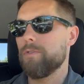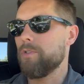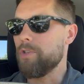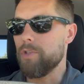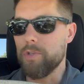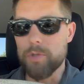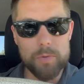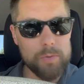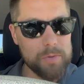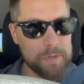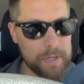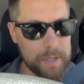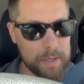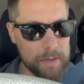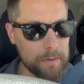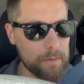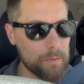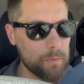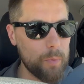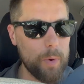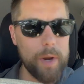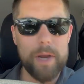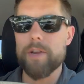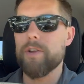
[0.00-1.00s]
Use it
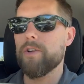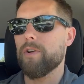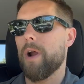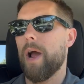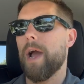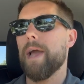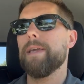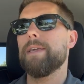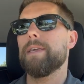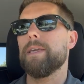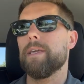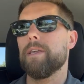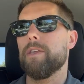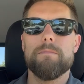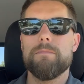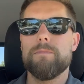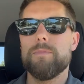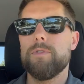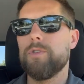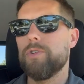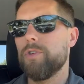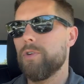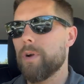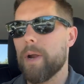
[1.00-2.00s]
when you're hiking.
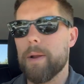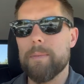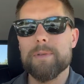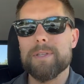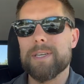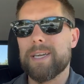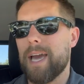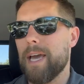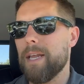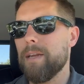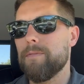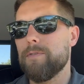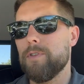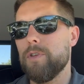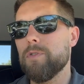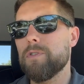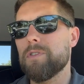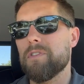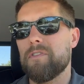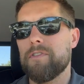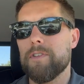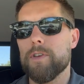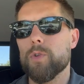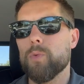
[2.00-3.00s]
You're able to kind of use a
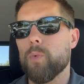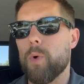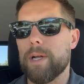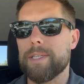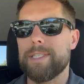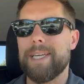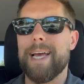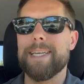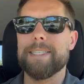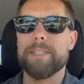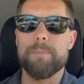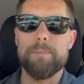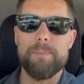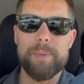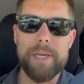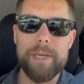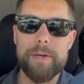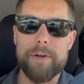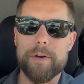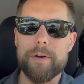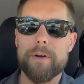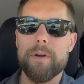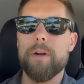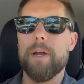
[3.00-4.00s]
field watch as a
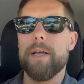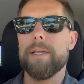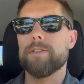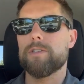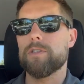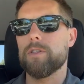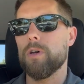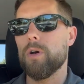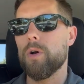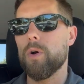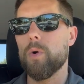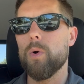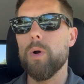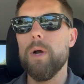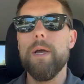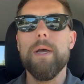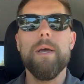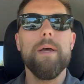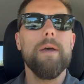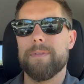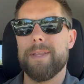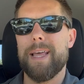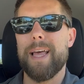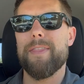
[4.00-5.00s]
beater. And so
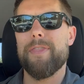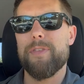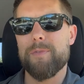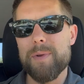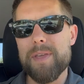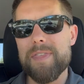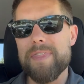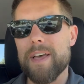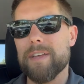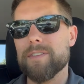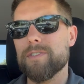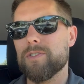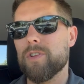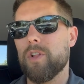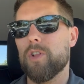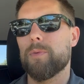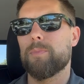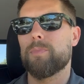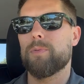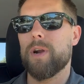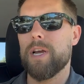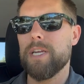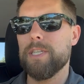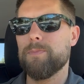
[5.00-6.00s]
that $3,000
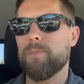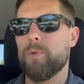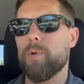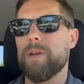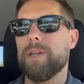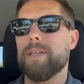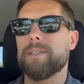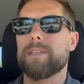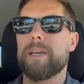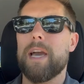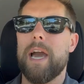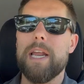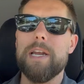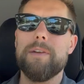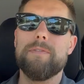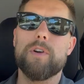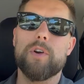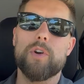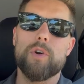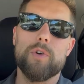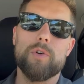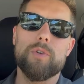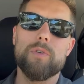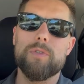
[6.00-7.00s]
price point is kind of a
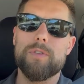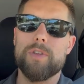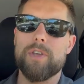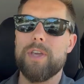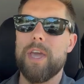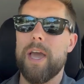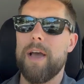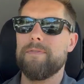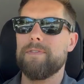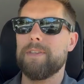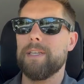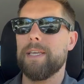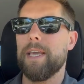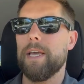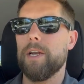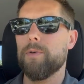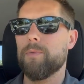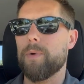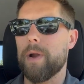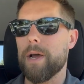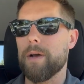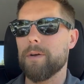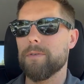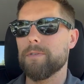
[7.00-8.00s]
hurdle that you have to get
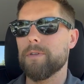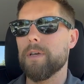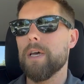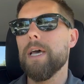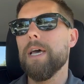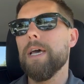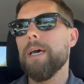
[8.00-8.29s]
around.